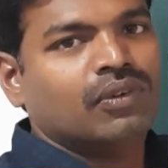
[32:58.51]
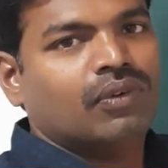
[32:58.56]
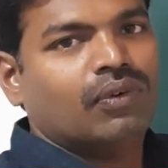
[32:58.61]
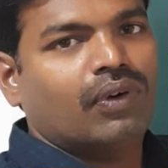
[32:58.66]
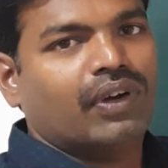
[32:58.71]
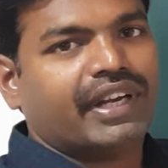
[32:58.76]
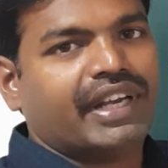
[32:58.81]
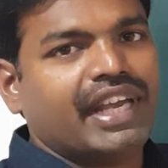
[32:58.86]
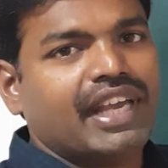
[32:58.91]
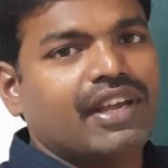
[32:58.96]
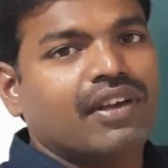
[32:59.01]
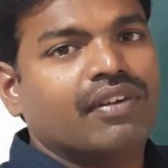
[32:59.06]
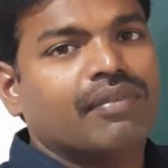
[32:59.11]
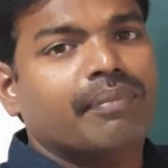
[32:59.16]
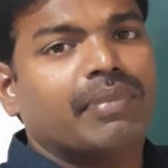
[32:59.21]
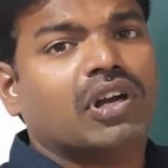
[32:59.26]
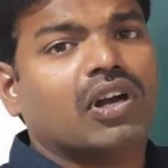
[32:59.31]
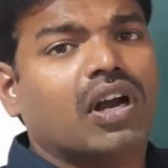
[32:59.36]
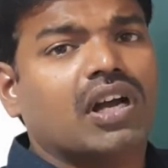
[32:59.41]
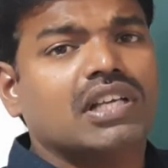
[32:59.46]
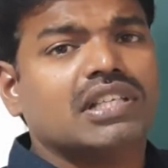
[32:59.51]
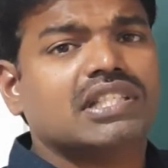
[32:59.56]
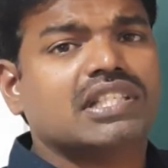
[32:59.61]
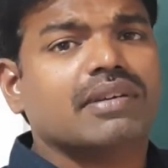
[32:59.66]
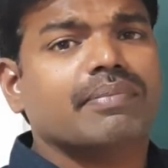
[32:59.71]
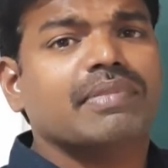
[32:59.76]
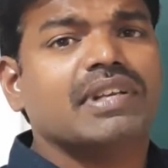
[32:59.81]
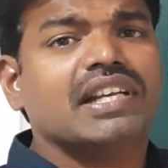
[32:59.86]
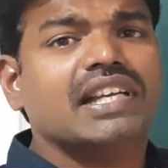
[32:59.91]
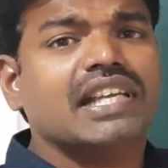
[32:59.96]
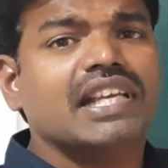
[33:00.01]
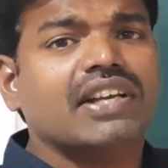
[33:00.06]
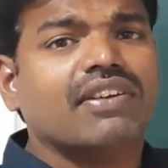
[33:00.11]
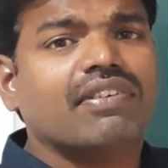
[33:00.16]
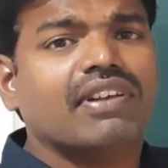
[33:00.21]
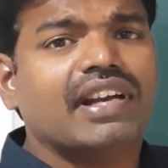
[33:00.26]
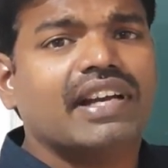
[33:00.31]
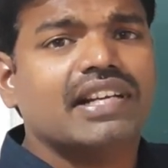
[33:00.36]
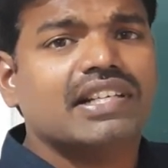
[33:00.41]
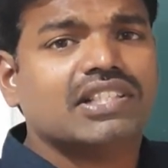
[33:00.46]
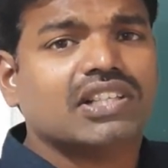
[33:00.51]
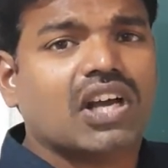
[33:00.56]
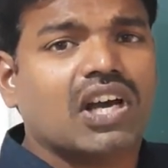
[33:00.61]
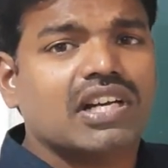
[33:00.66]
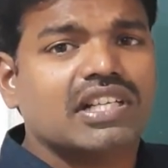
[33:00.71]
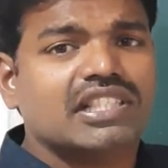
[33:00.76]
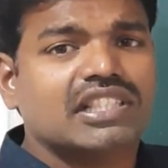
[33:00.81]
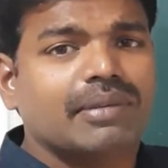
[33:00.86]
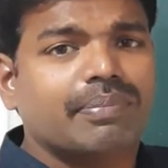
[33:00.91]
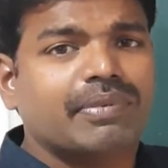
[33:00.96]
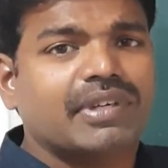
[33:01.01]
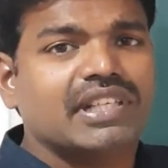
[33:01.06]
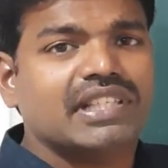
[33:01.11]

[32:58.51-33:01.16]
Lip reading: Okay, because milli equivalence concept